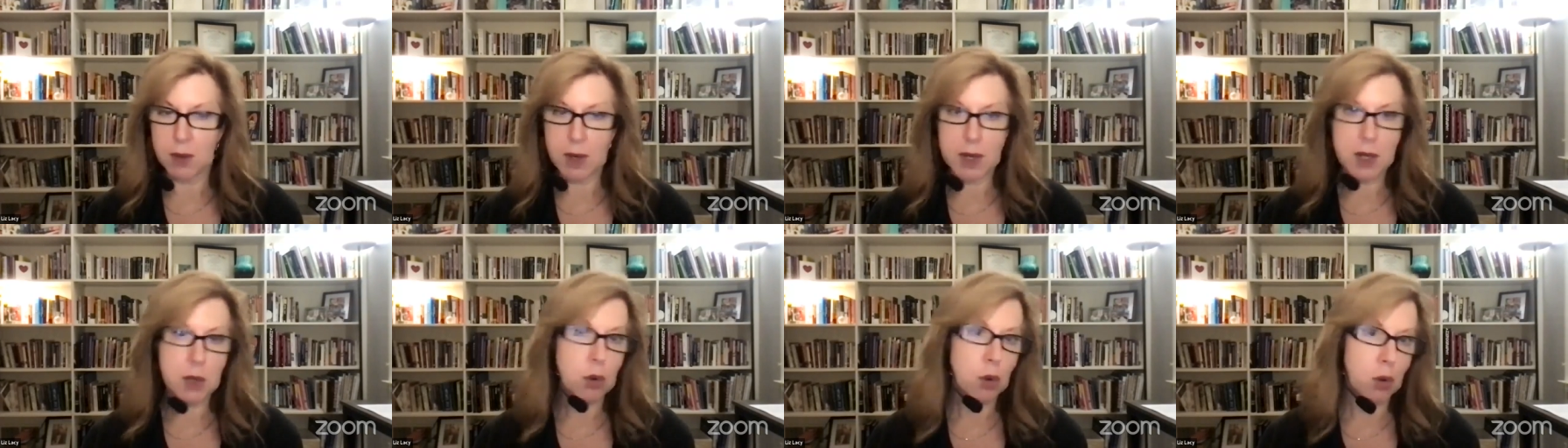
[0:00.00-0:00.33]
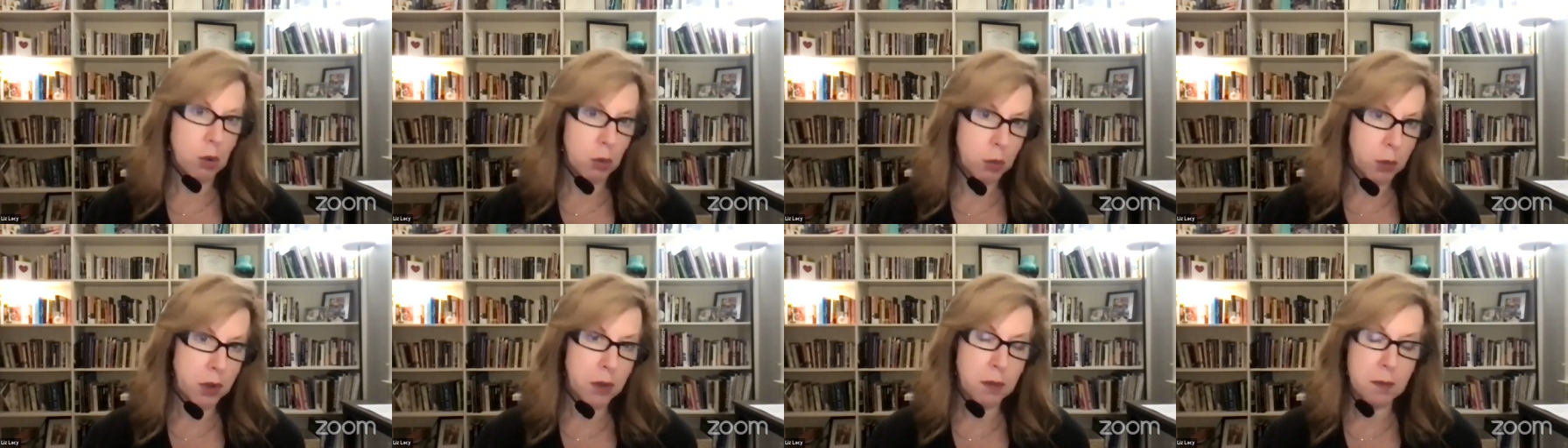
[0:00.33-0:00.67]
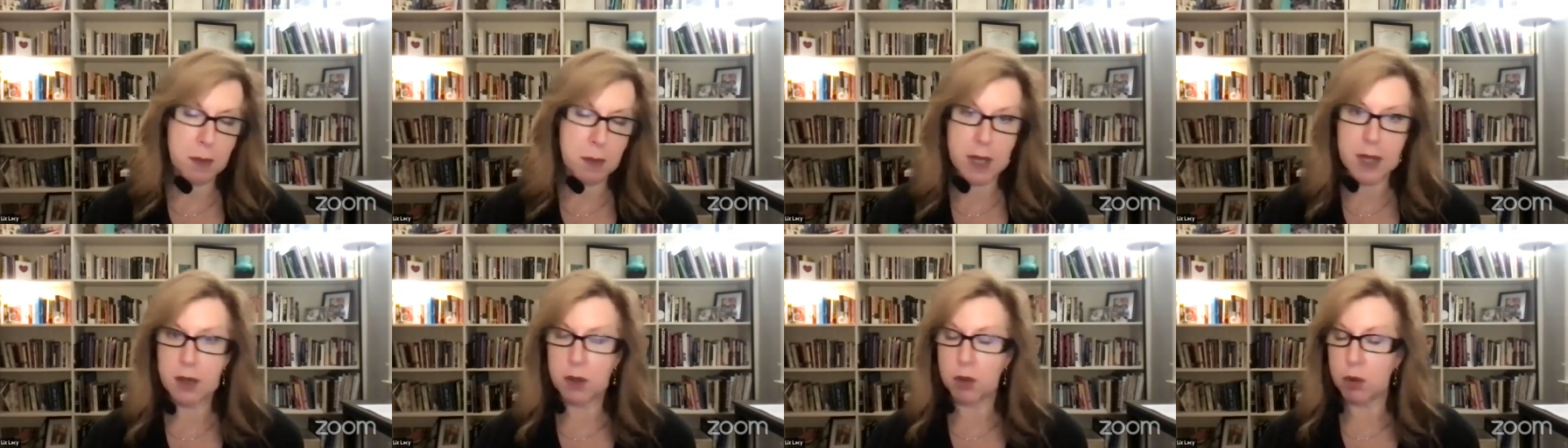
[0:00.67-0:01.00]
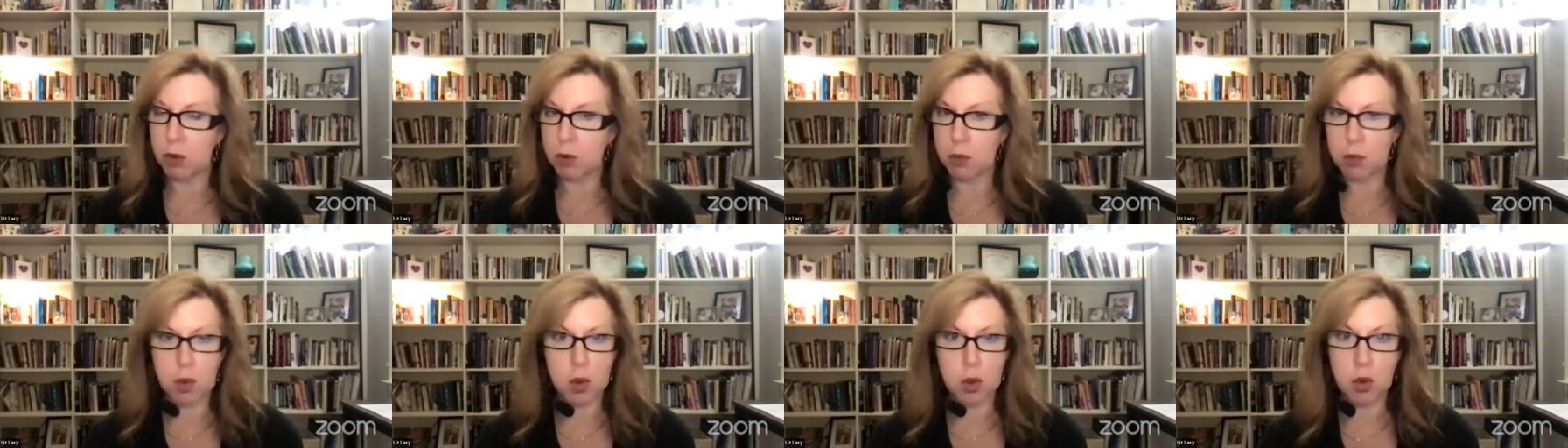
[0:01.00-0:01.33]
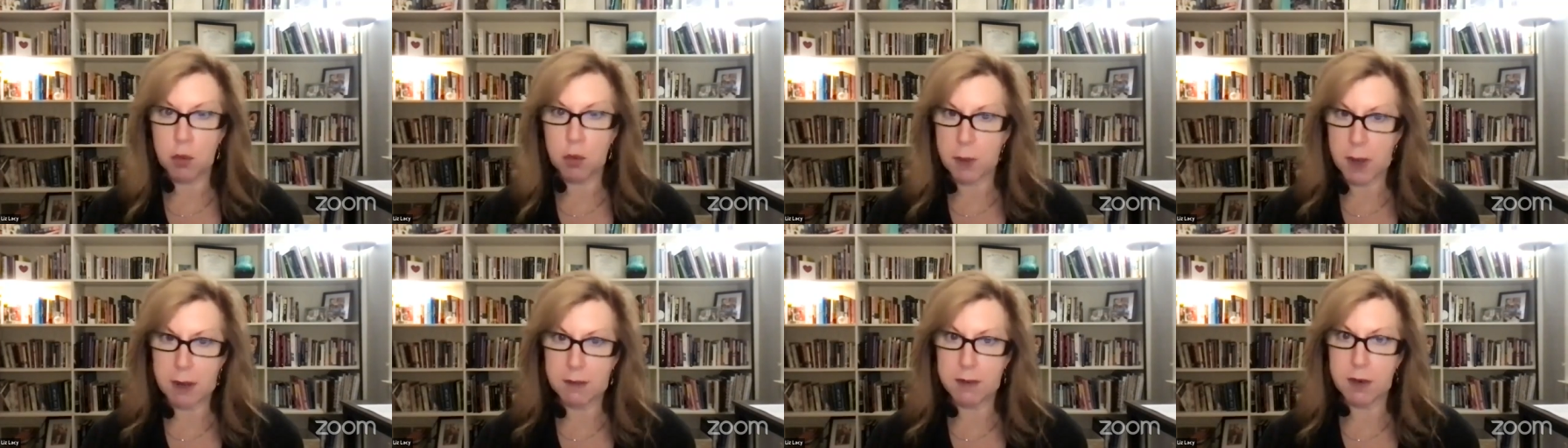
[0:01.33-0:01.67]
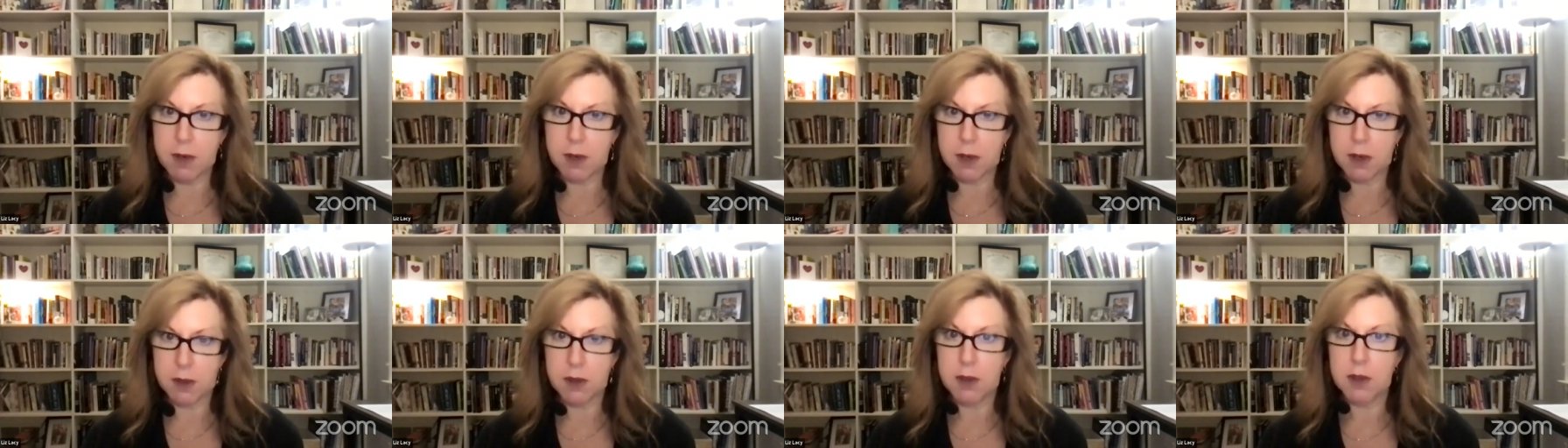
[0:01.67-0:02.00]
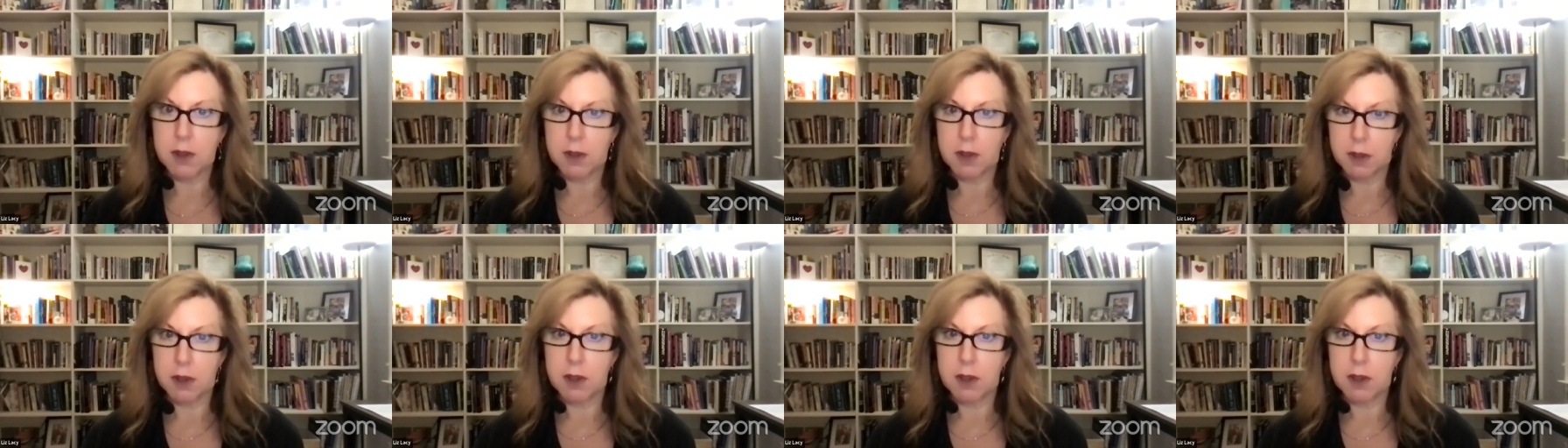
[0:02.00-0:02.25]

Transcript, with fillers: right or with men or whomever